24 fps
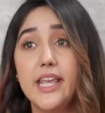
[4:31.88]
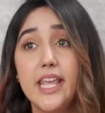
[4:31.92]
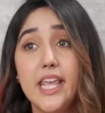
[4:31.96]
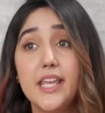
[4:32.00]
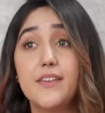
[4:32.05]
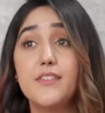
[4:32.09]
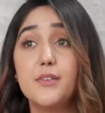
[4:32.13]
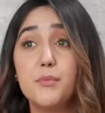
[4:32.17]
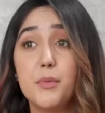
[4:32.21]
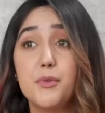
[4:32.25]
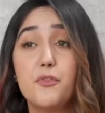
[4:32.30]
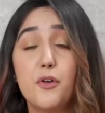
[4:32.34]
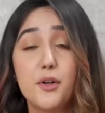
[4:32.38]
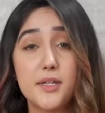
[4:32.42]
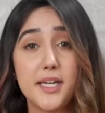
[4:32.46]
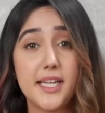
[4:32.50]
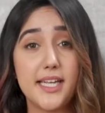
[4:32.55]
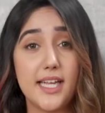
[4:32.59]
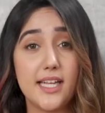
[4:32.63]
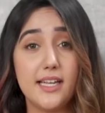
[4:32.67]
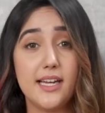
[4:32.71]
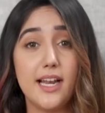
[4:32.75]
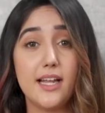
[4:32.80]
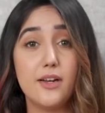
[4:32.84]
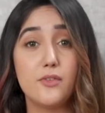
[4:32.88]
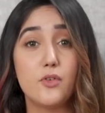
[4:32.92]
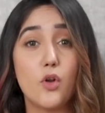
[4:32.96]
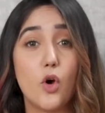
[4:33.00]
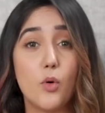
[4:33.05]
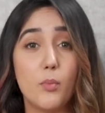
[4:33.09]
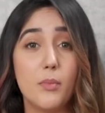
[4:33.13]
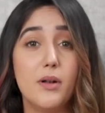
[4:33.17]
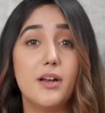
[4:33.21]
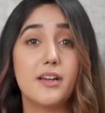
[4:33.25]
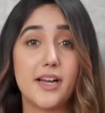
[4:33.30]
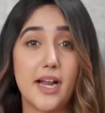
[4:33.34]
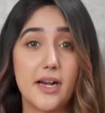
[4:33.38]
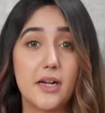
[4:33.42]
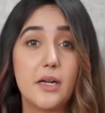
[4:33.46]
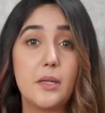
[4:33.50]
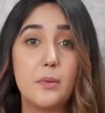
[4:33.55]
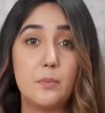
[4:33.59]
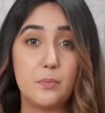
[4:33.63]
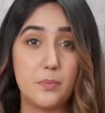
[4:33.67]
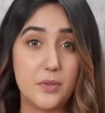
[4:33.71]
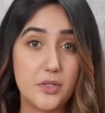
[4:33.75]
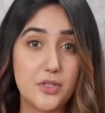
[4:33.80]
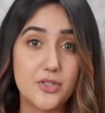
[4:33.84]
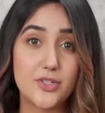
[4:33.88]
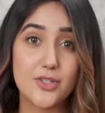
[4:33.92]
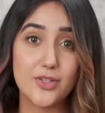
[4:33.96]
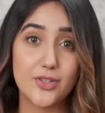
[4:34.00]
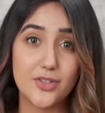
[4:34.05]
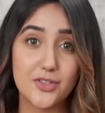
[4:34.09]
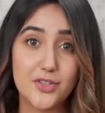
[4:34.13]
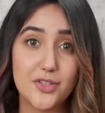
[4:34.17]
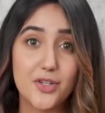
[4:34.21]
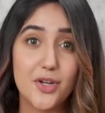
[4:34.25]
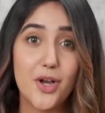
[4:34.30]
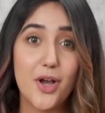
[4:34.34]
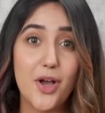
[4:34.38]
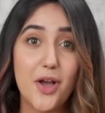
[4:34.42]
even before taking like a normal random picture.